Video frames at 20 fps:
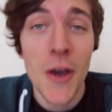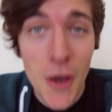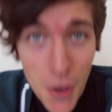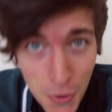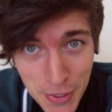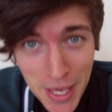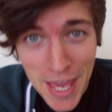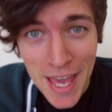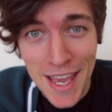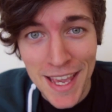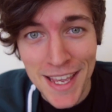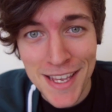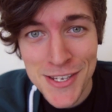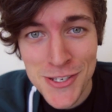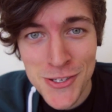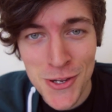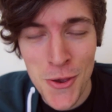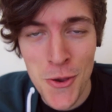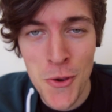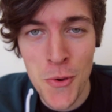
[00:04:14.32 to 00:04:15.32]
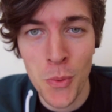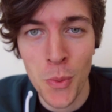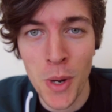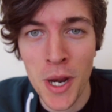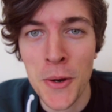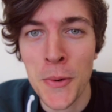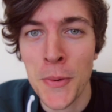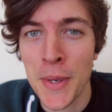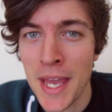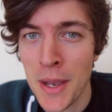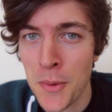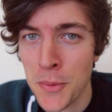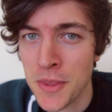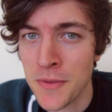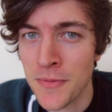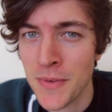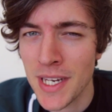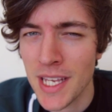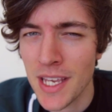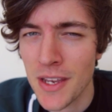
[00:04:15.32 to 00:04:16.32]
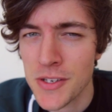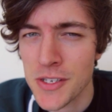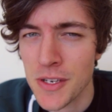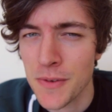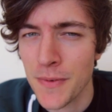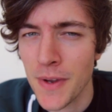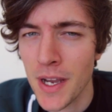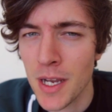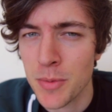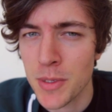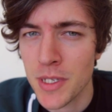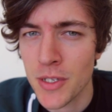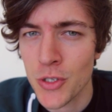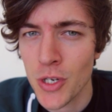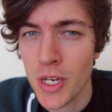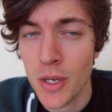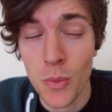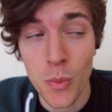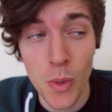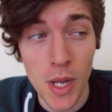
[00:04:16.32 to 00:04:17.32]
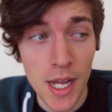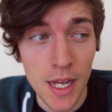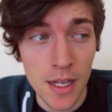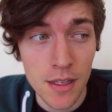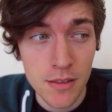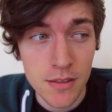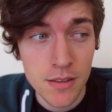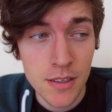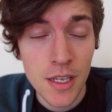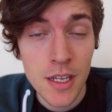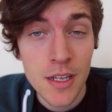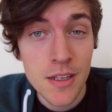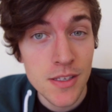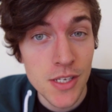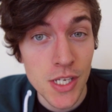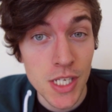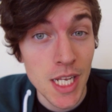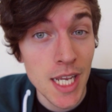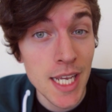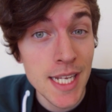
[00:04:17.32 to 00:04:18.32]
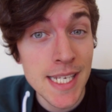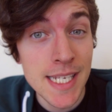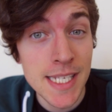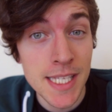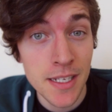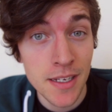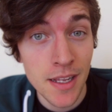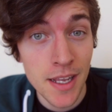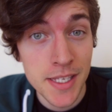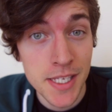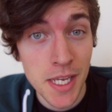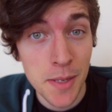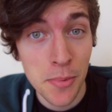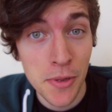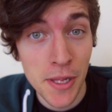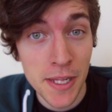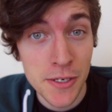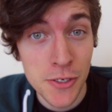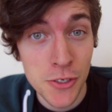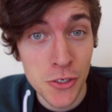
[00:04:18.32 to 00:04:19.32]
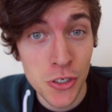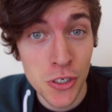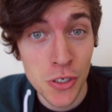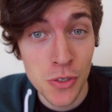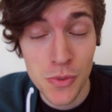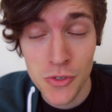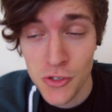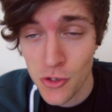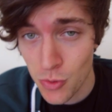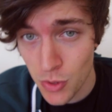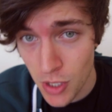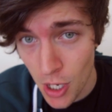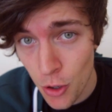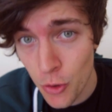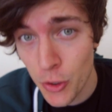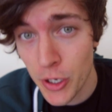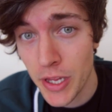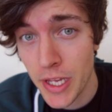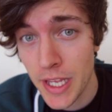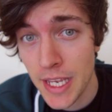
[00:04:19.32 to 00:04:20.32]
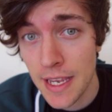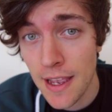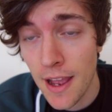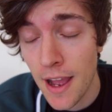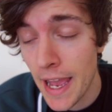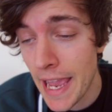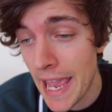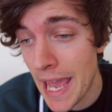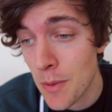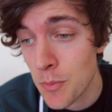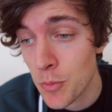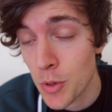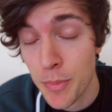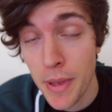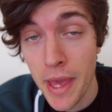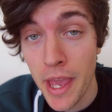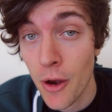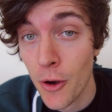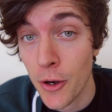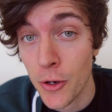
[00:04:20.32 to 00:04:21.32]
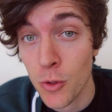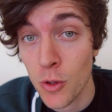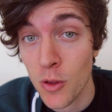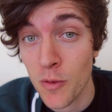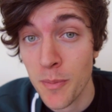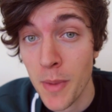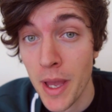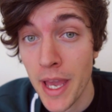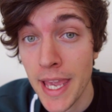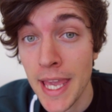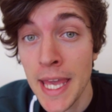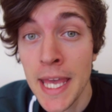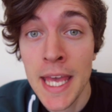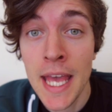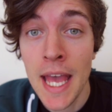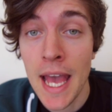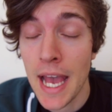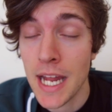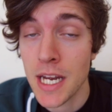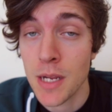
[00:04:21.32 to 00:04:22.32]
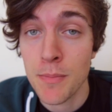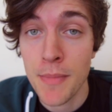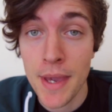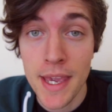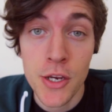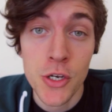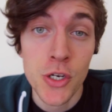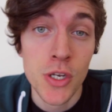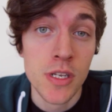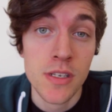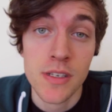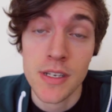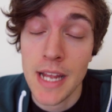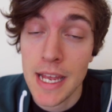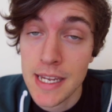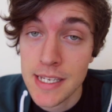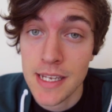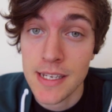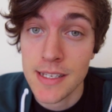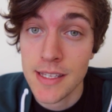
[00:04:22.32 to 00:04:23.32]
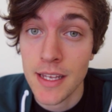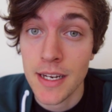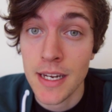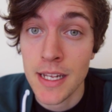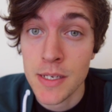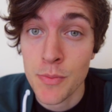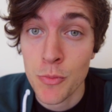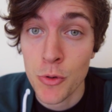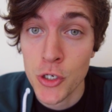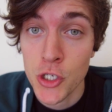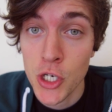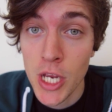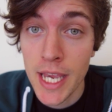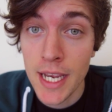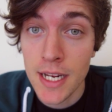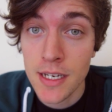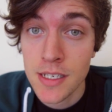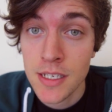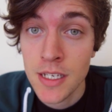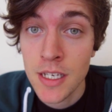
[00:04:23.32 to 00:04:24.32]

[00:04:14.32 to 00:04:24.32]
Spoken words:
Okay, so where are we at with the video so far, PJ? Well, tonight is the night I plan to shoot, so currently I am preparing all of my animations and assets that I need to project.